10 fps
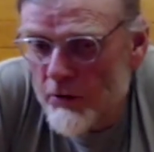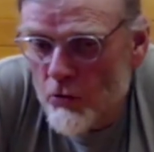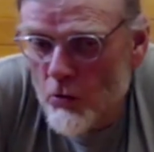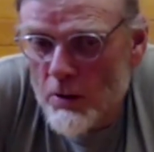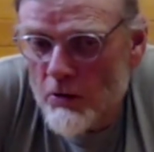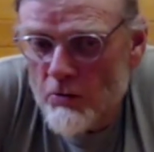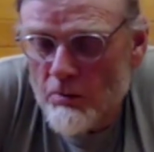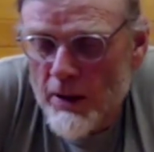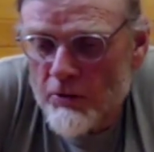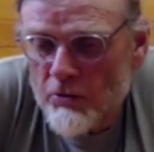as good as
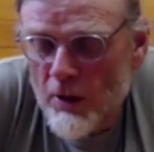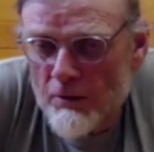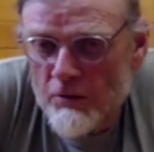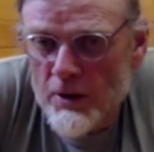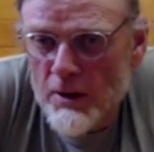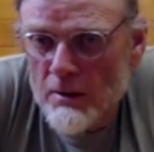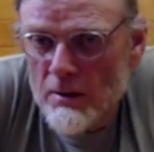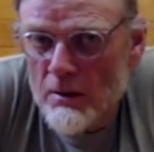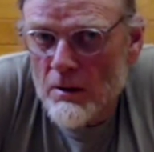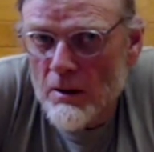bench grafting,
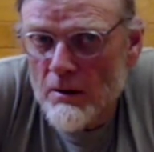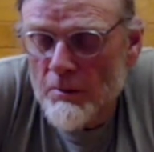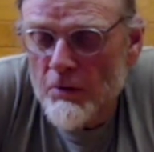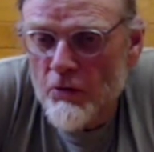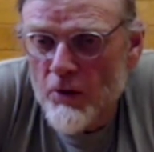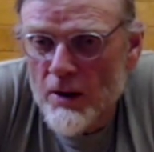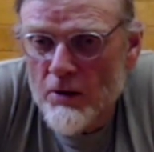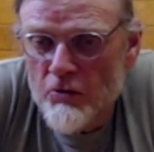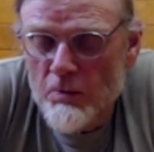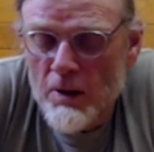the
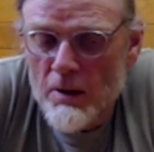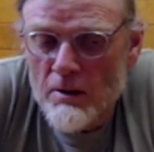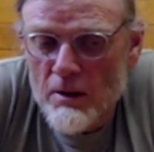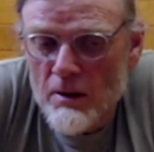percentage, but